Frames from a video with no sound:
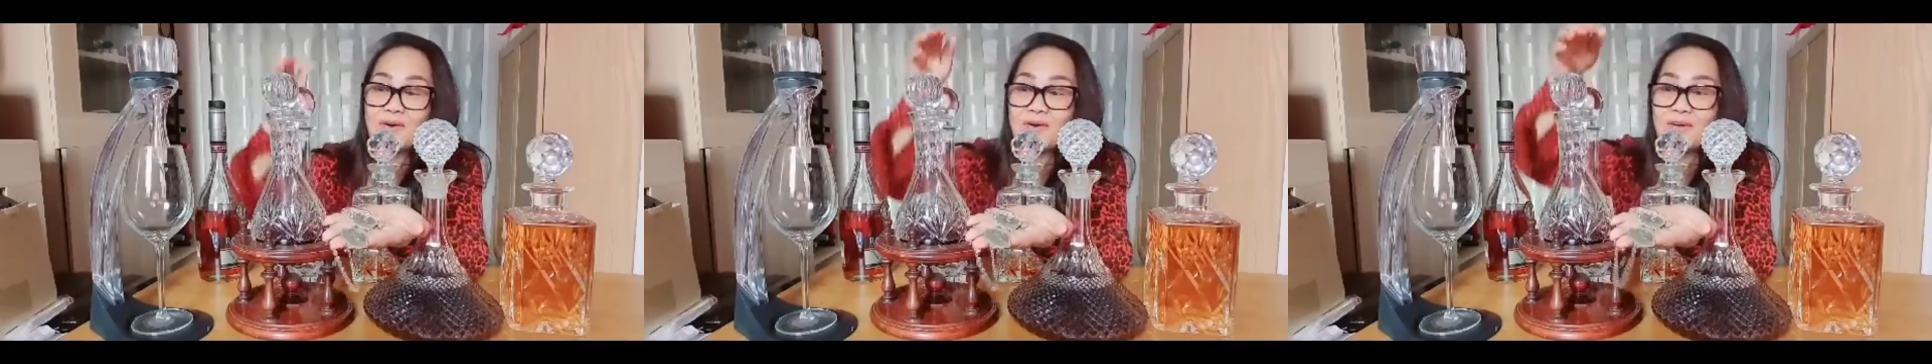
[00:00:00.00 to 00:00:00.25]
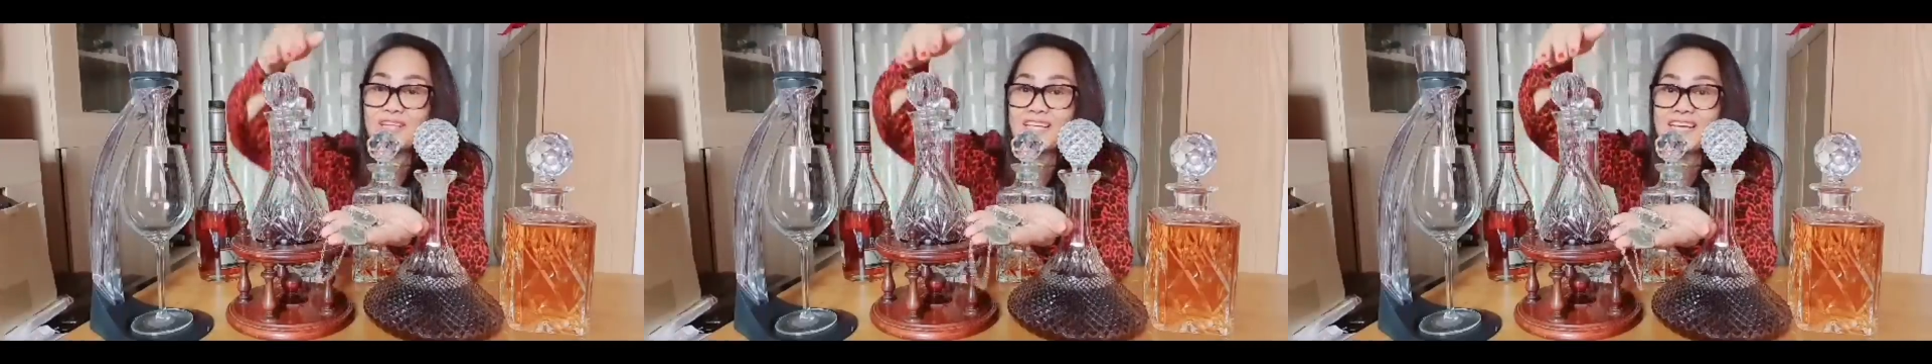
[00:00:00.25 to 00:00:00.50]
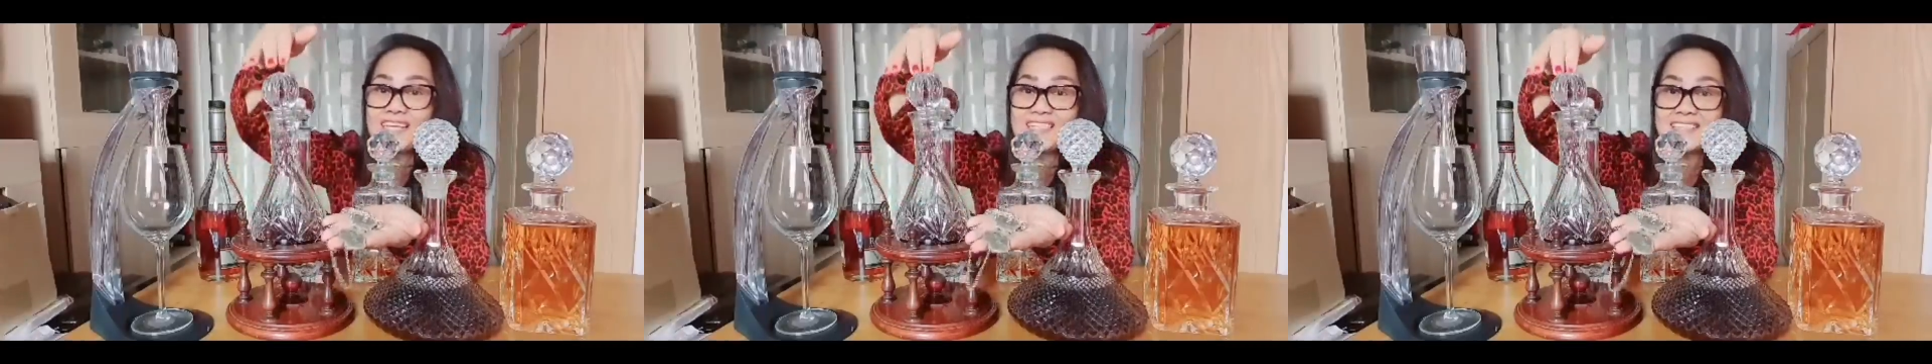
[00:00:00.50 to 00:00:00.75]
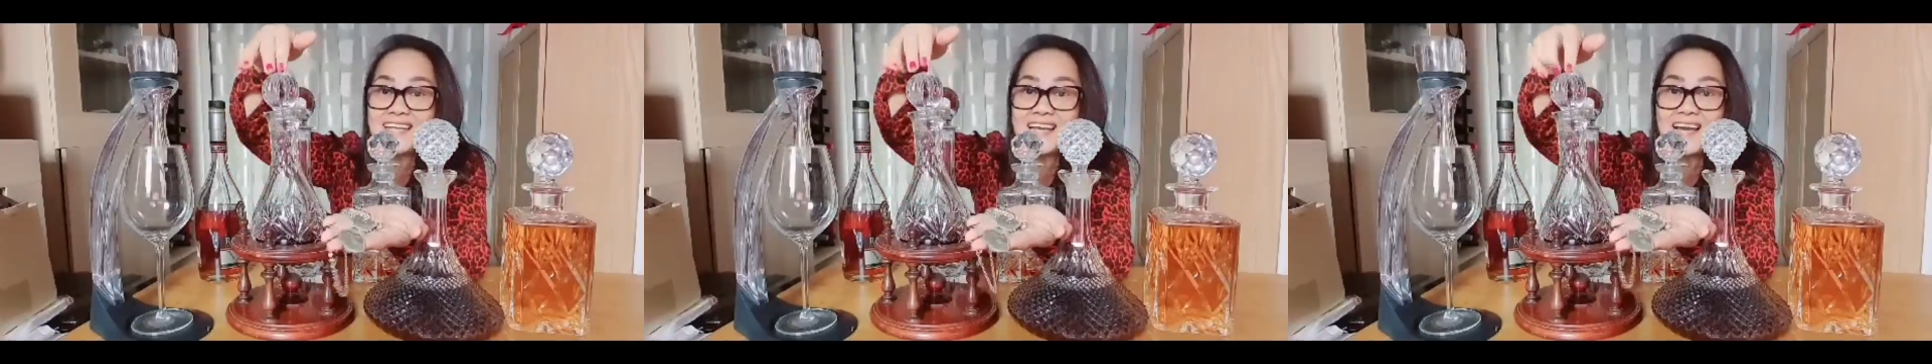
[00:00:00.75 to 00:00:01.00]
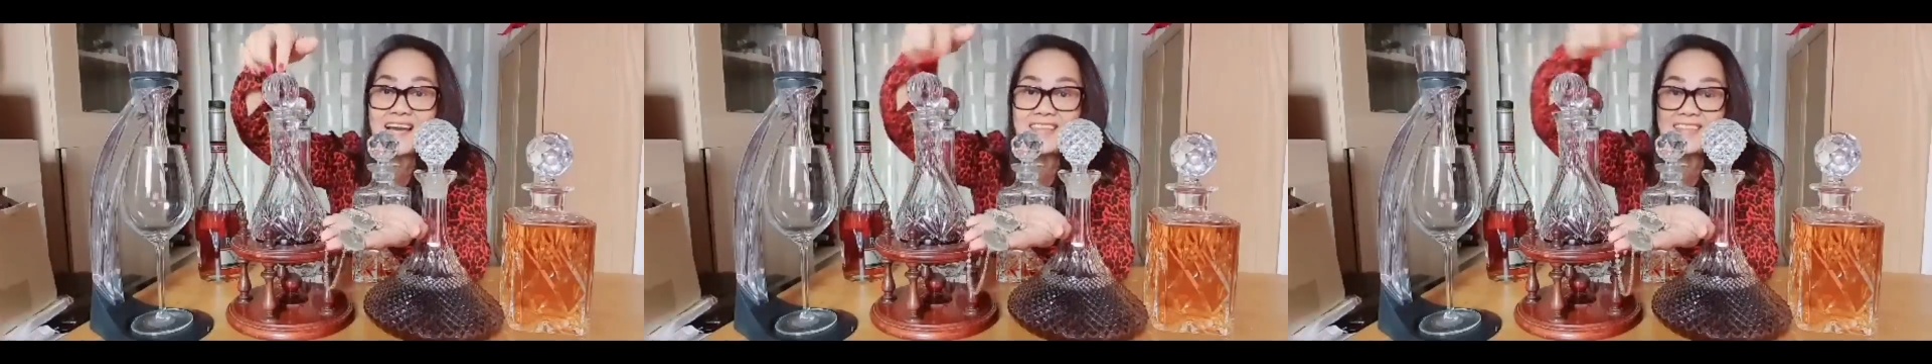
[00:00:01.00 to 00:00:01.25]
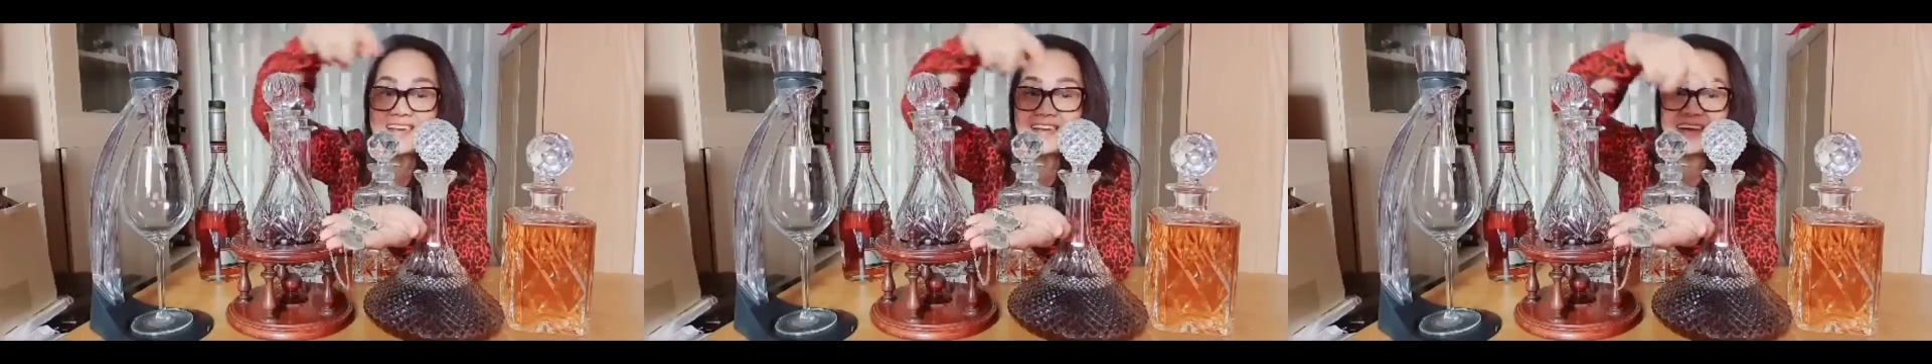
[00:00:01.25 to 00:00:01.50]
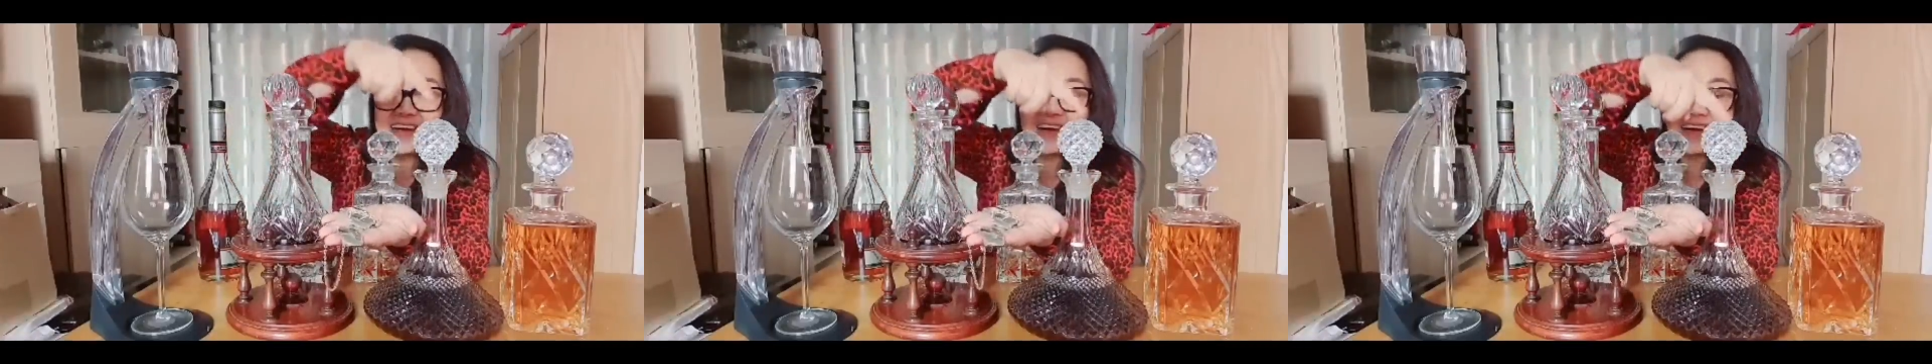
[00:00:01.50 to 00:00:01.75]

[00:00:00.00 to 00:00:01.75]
on each decanter.